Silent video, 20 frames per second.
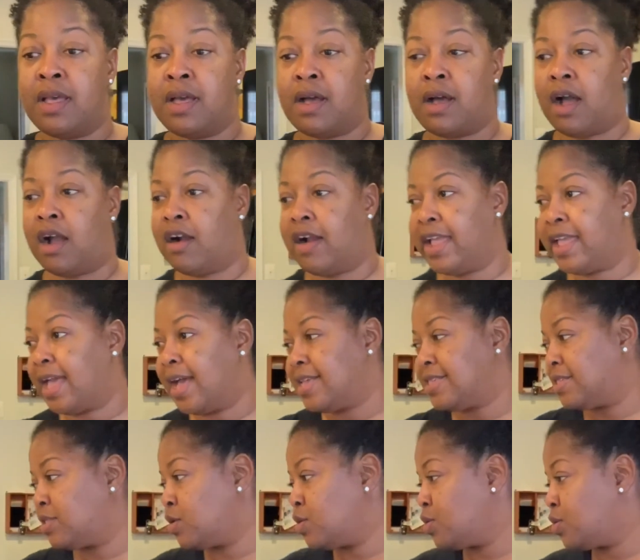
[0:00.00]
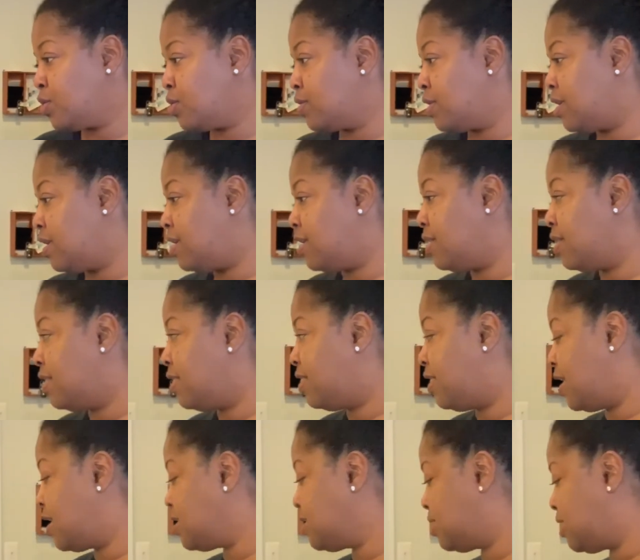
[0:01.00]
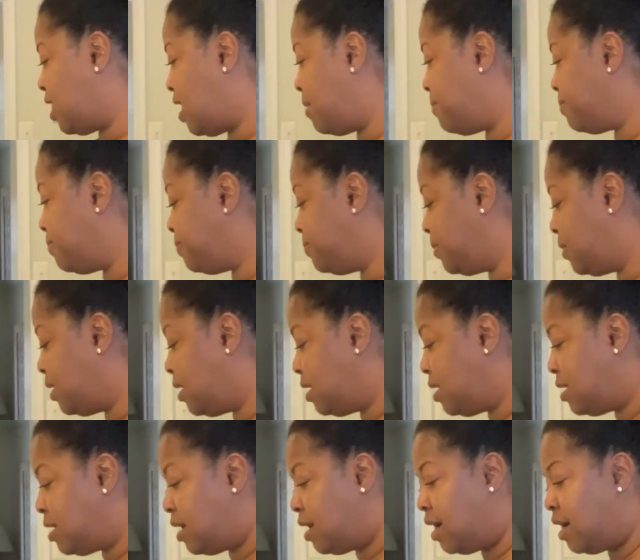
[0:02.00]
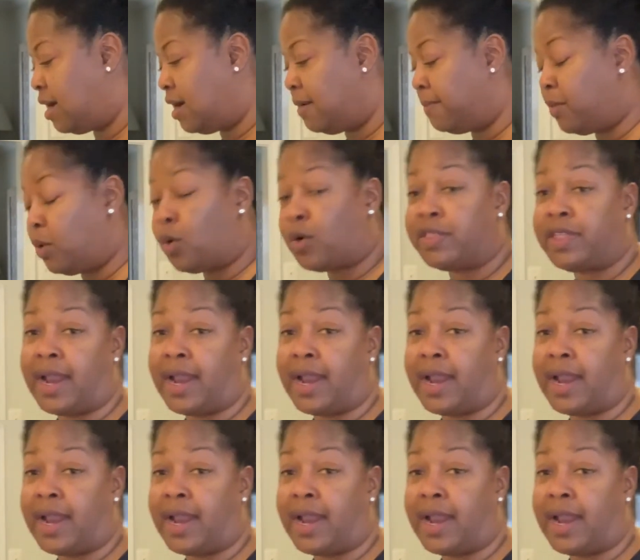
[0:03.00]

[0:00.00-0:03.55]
All right, guys, those are the things that or that I